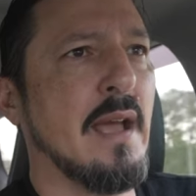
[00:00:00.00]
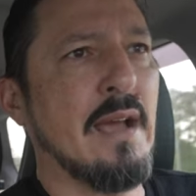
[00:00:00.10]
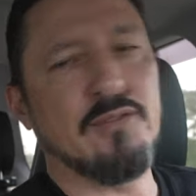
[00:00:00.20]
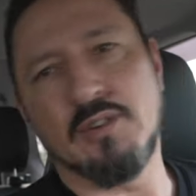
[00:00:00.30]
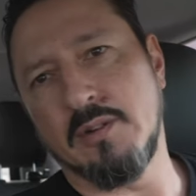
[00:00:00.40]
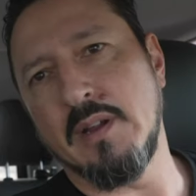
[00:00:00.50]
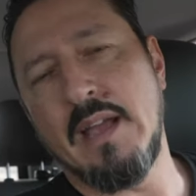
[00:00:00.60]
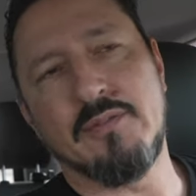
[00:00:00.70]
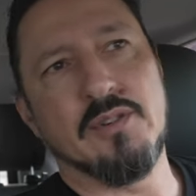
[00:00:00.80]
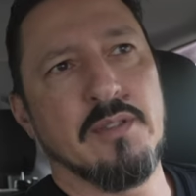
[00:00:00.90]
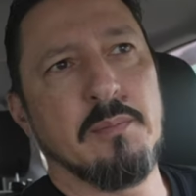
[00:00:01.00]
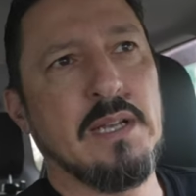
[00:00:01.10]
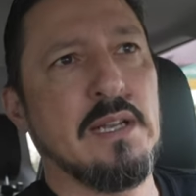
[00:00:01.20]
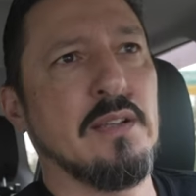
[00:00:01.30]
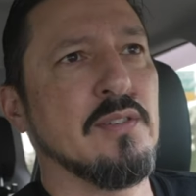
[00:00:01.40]
after after the
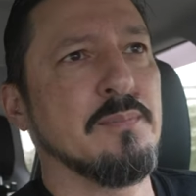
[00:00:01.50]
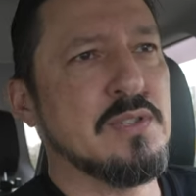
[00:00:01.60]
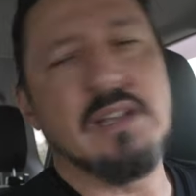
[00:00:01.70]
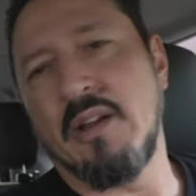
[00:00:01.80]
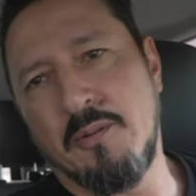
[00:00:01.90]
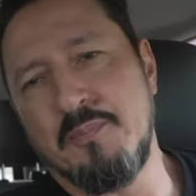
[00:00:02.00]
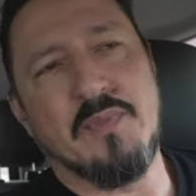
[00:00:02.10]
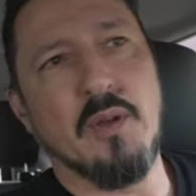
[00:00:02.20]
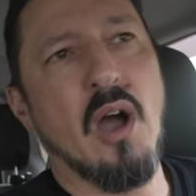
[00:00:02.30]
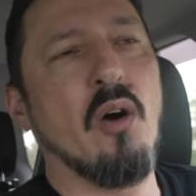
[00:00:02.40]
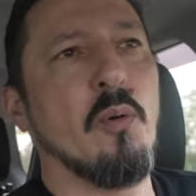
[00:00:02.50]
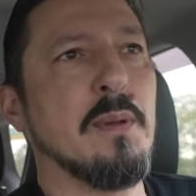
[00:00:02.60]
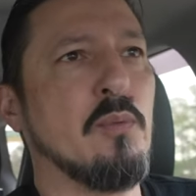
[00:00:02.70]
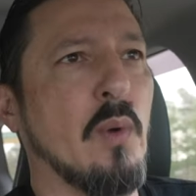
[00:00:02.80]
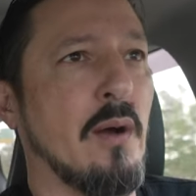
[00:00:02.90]
meetings. So all will
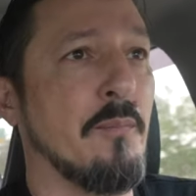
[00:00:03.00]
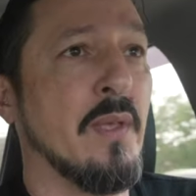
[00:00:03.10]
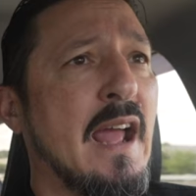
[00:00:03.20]
be well.